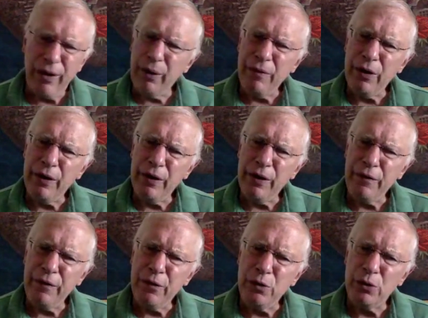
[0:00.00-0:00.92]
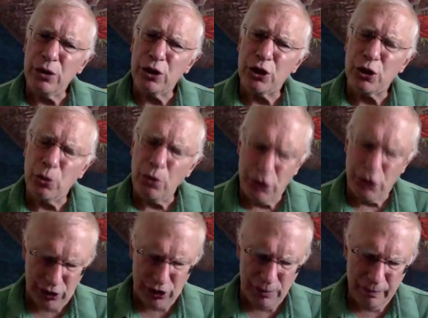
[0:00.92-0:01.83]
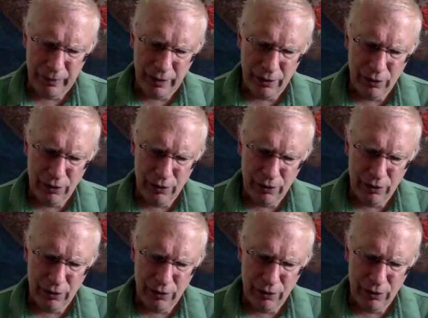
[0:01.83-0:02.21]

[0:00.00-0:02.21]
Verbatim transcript: very, very few distortions